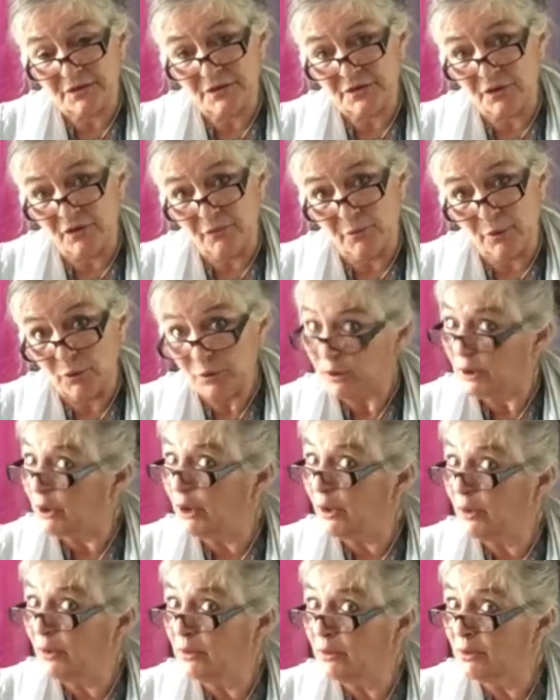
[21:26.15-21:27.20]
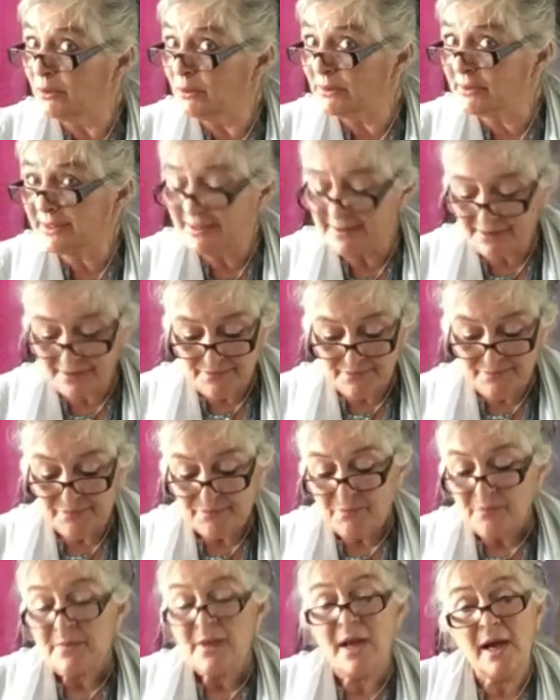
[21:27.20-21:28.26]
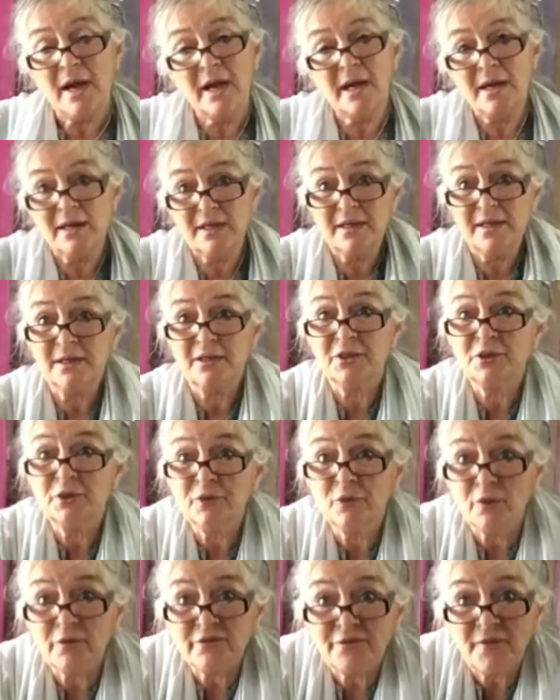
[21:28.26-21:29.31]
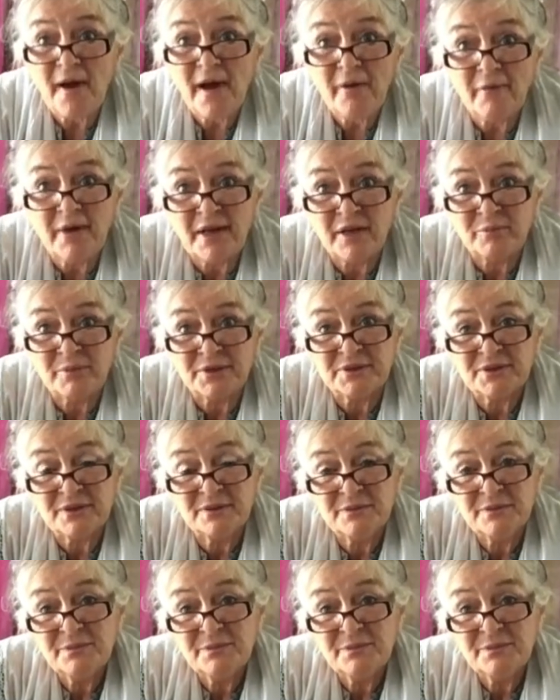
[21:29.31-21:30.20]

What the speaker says: Softpot Gold, you've got the fire element.